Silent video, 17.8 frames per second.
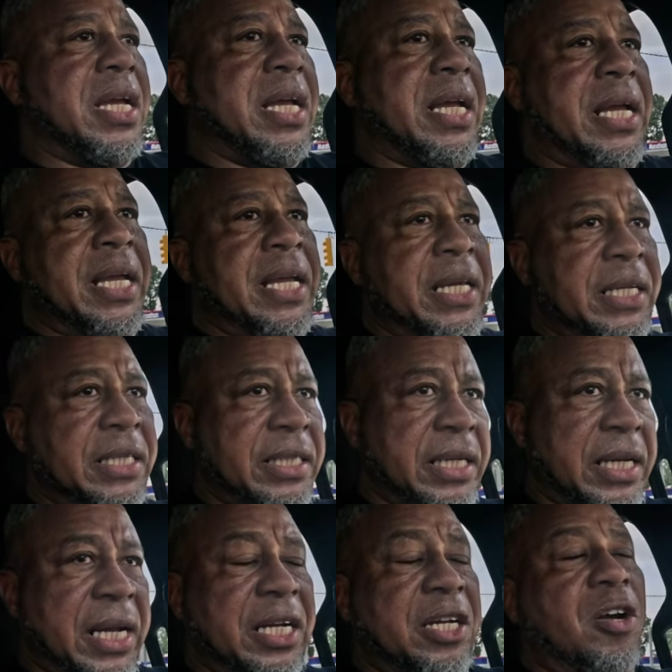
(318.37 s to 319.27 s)
and
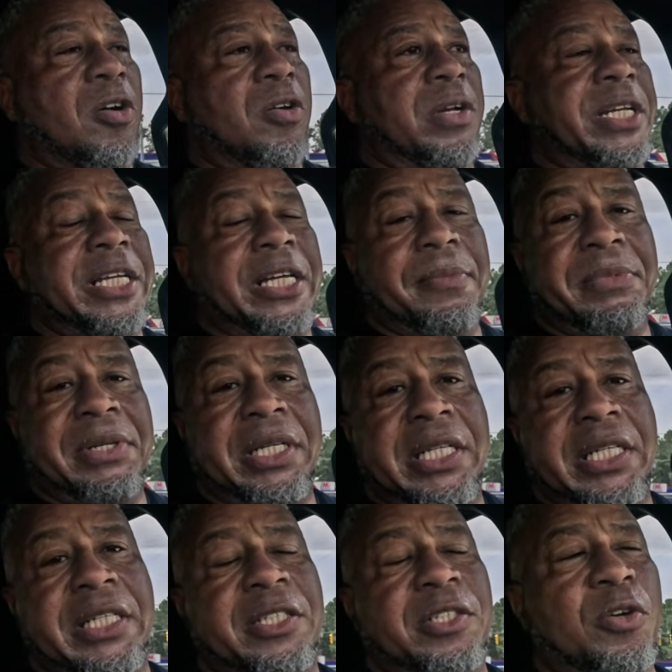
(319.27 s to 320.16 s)
I called him, and
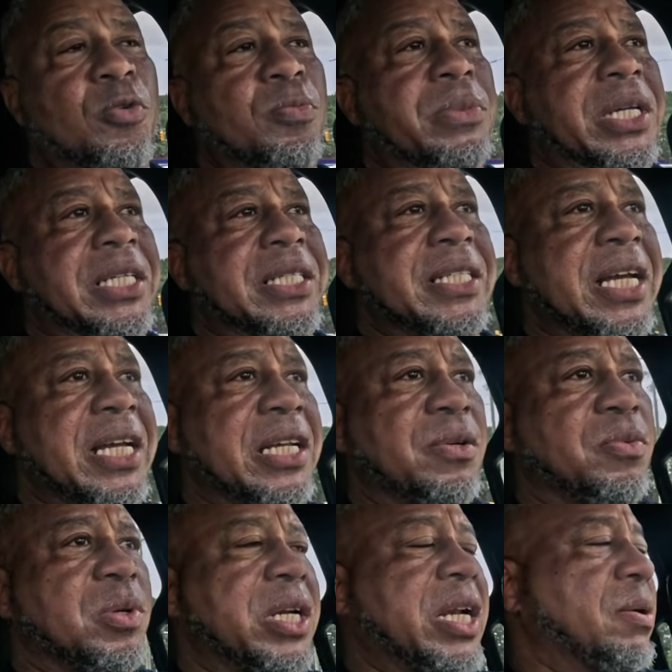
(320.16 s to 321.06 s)
he told me exactly
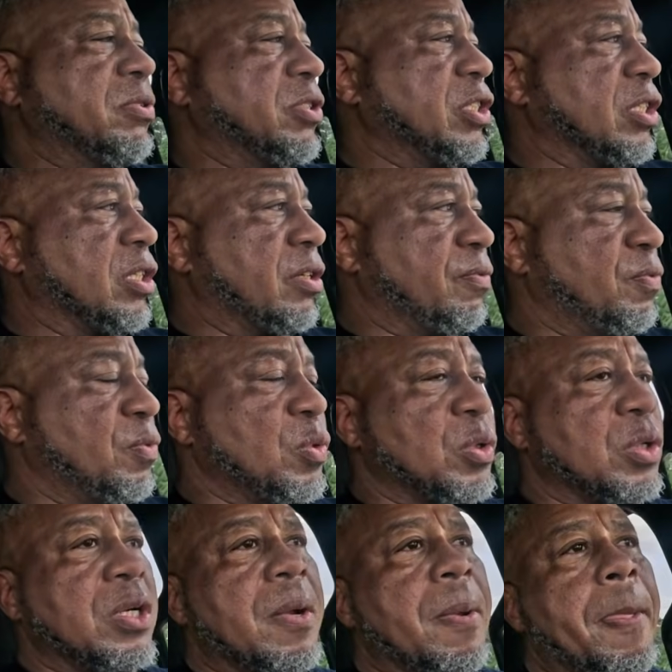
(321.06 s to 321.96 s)
what I was looking
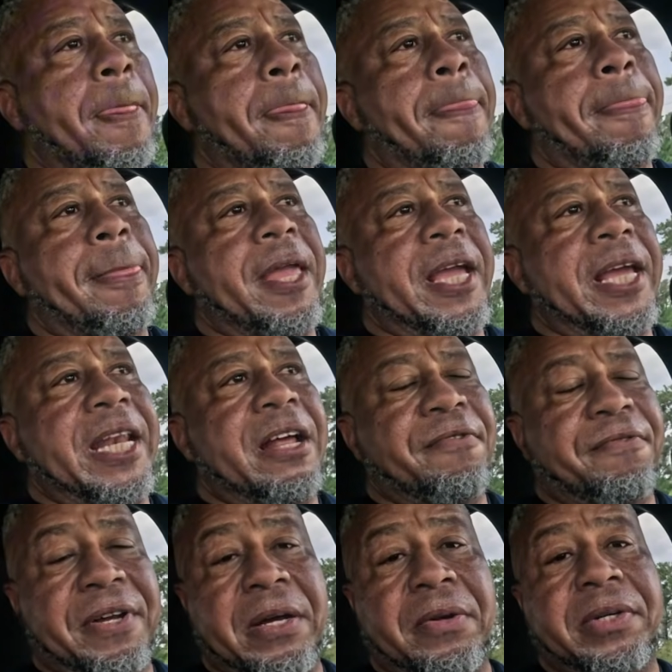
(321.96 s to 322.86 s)
for, and I
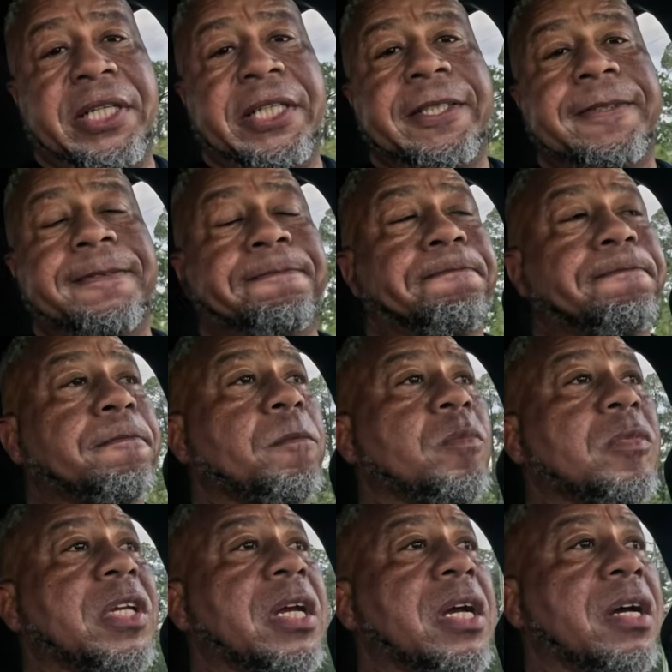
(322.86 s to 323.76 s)
found it
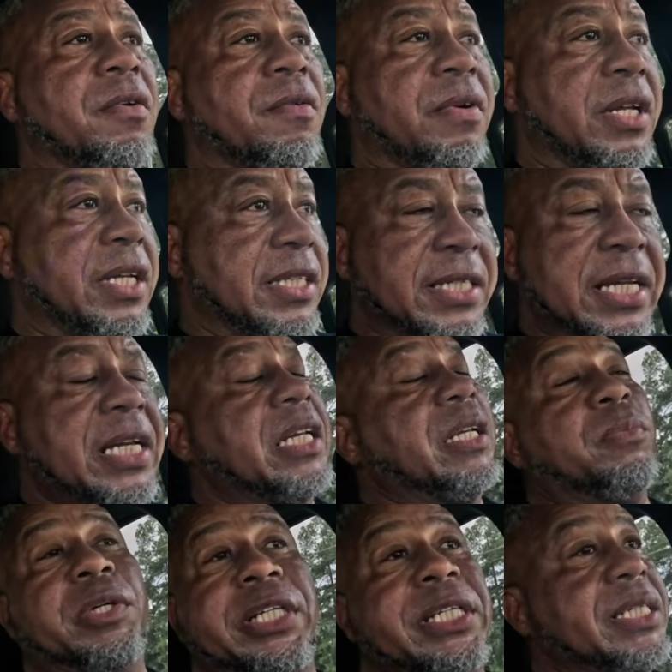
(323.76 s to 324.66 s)
exactly
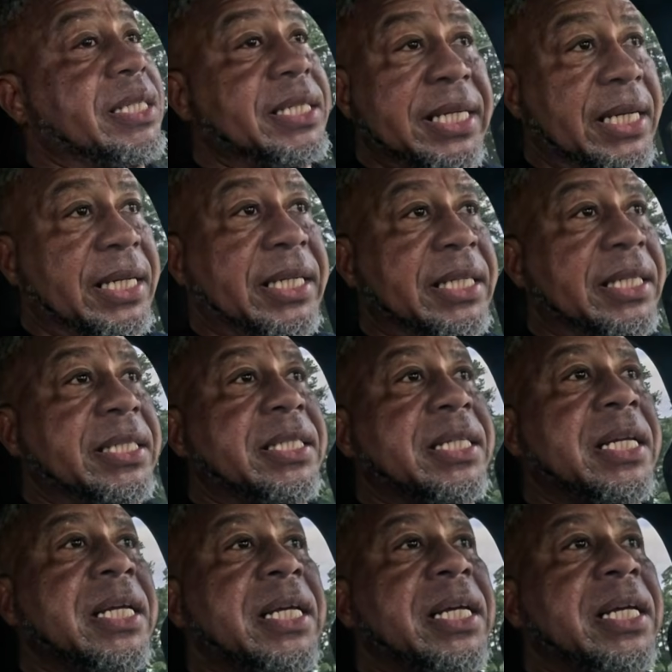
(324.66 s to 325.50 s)
where he said it is.